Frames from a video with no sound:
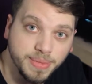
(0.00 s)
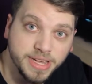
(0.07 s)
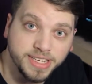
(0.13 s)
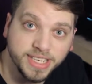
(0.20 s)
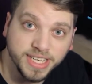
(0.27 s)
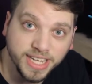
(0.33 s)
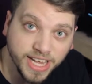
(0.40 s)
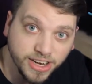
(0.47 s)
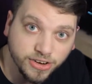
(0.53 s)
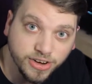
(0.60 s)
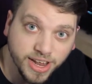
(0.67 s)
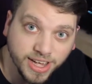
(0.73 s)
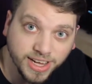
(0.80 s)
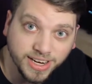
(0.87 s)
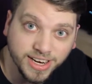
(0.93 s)
amazing
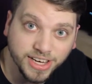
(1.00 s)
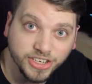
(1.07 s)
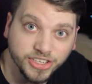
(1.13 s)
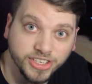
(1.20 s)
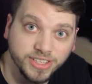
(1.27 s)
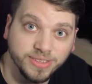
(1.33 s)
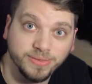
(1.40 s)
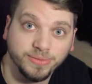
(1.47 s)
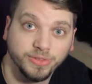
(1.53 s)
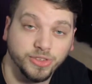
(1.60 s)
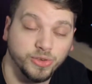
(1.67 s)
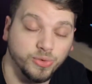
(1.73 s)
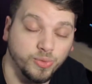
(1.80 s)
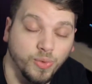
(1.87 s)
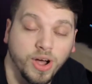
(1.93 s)
internet connection
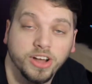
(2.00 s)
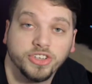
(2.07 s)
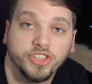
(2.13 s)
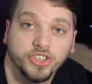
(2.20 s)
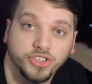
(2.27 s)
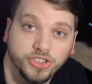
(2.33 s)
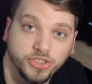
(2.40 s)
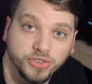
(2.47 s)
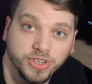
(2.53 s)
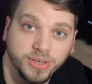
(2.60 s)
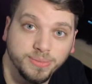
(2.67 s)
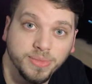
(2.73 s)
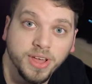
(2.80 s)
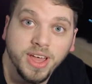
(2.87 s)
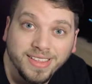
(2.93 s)
to watch your
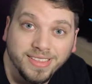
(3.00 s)
stream,